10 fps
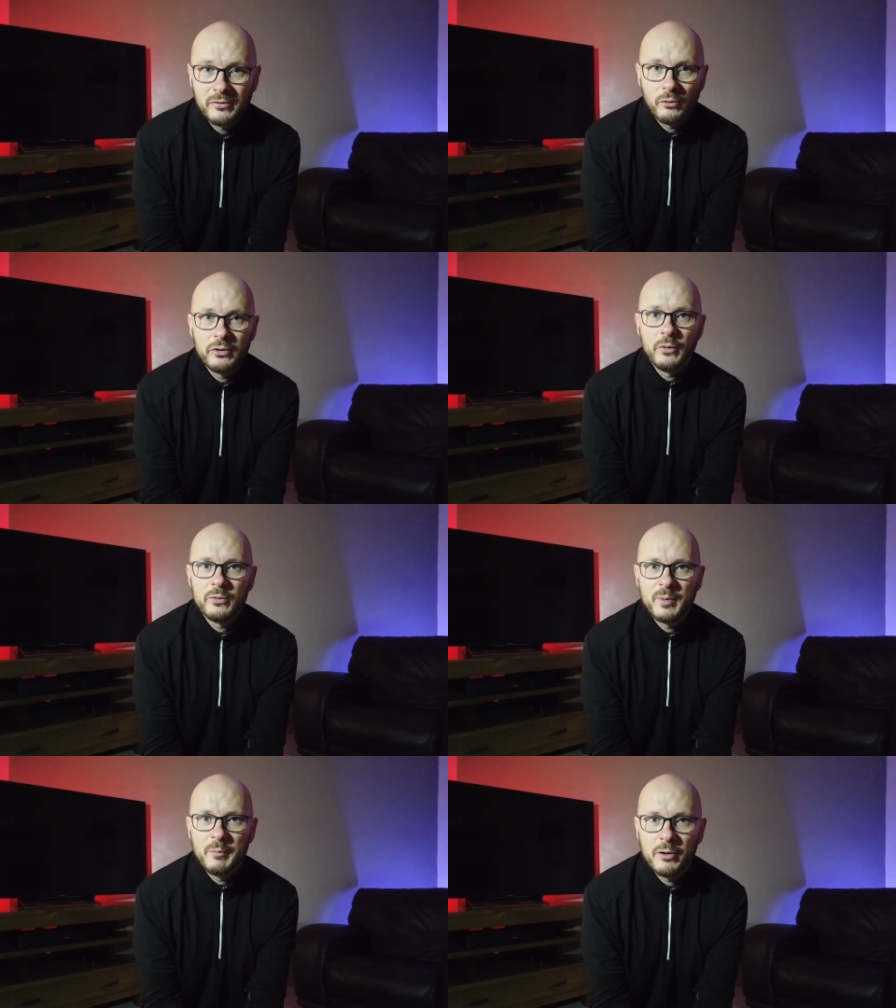or a
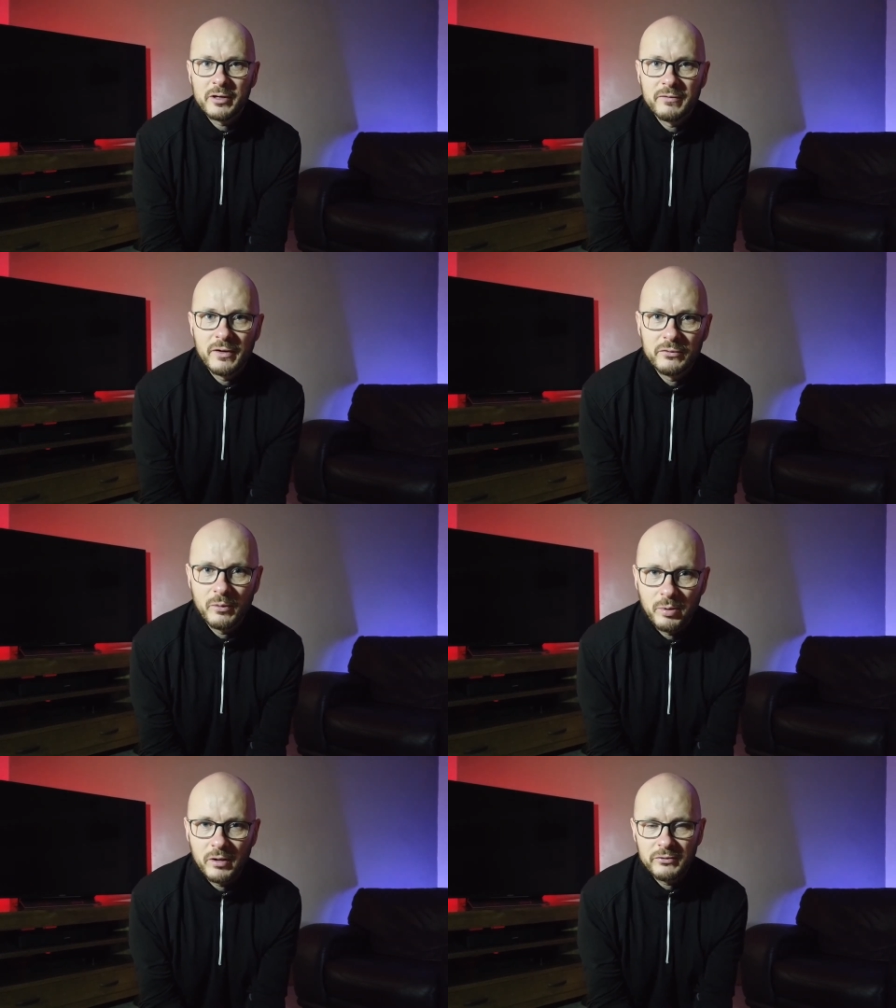USB microphone,
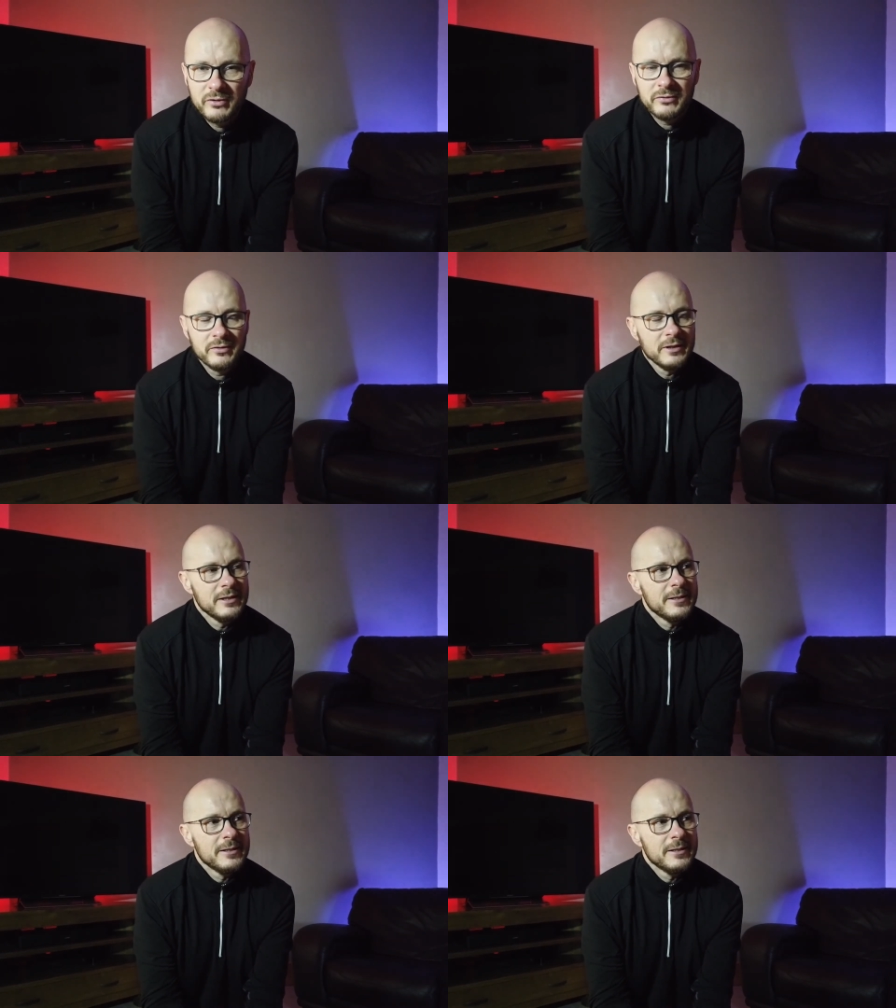so apologies.